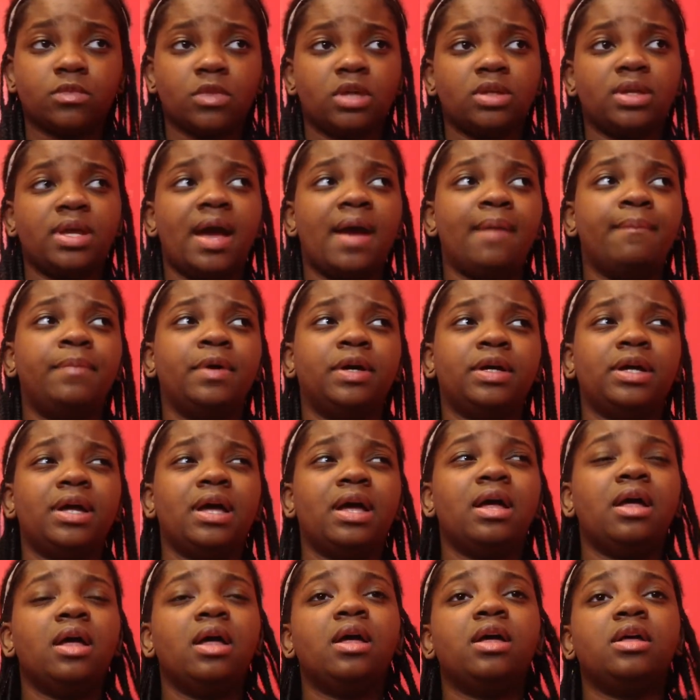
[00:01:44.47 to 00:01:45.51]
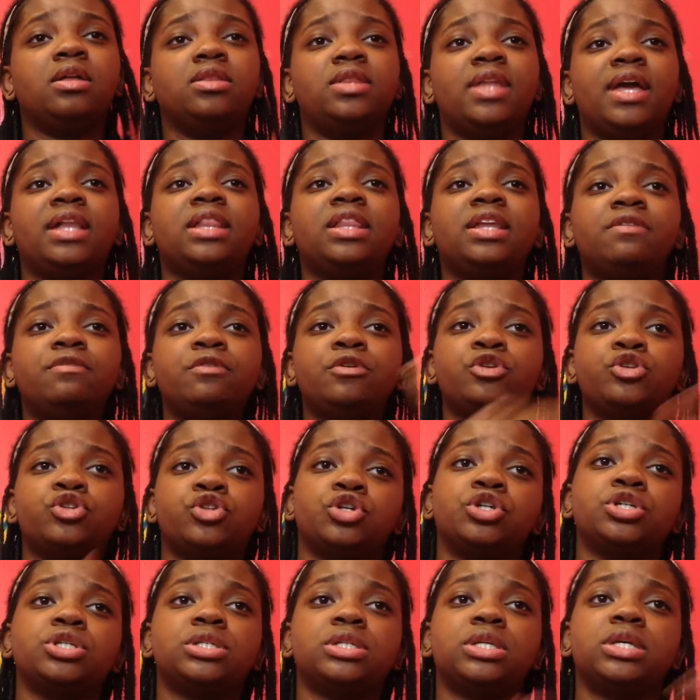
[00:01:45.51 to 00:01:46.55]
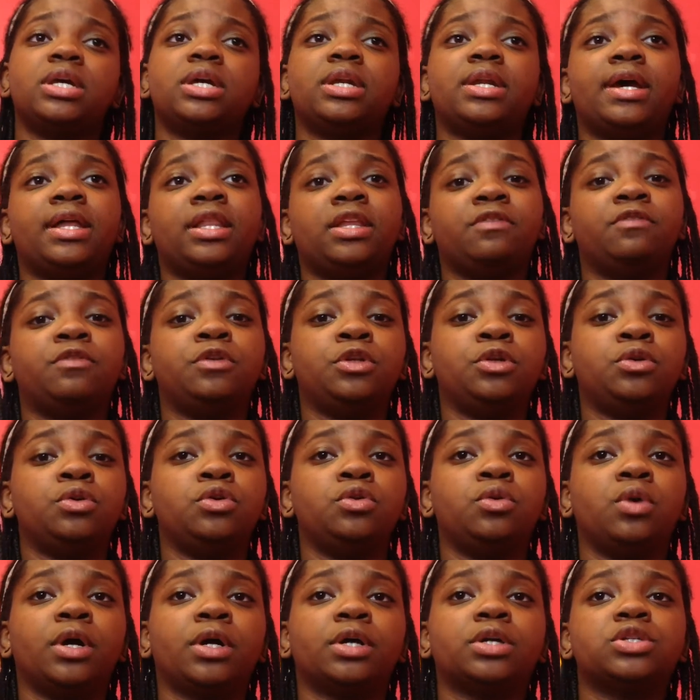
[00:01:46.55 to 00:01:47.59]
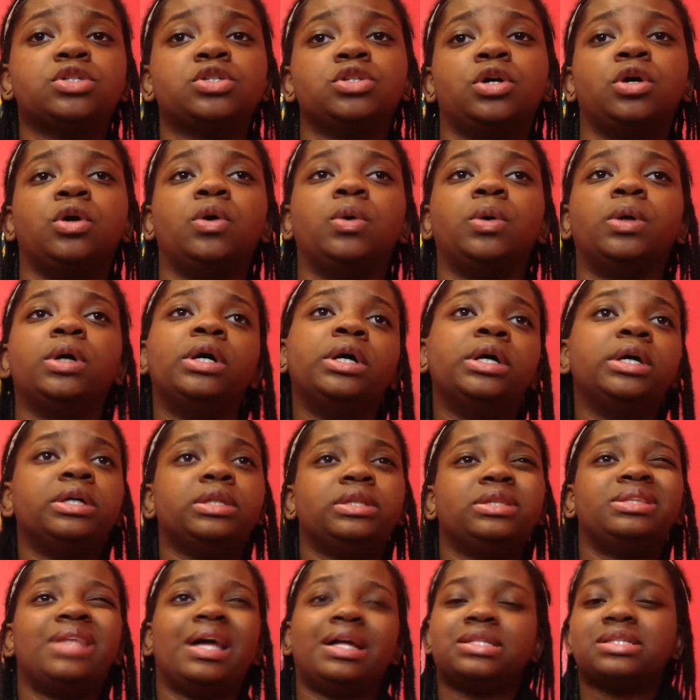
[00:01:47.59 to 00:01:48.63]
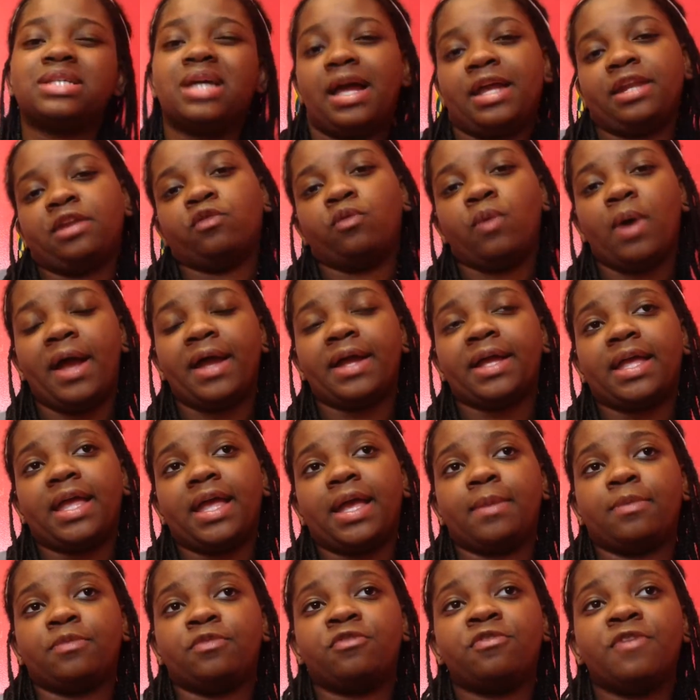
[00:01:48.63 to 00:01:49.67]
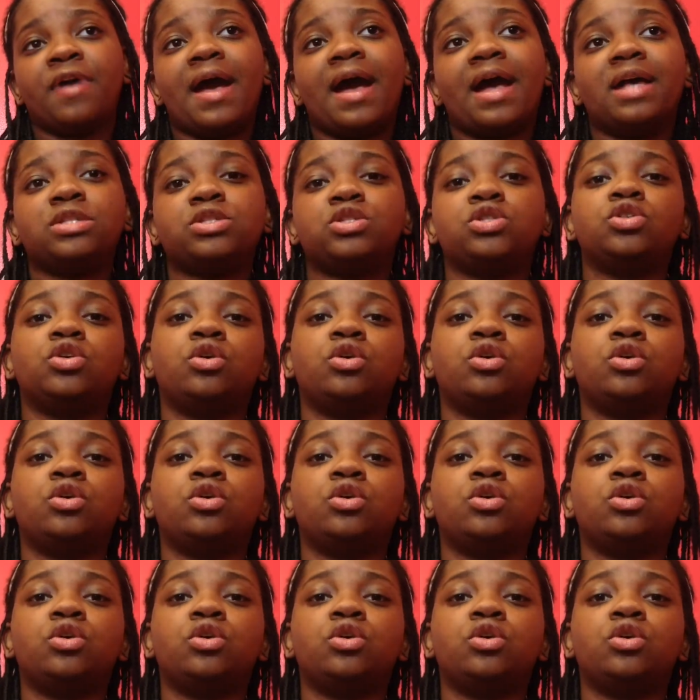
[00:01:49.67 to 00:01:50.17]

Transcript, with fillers: yeah, but they live in Jersey and I live in New York, so that's kind of why it came fast.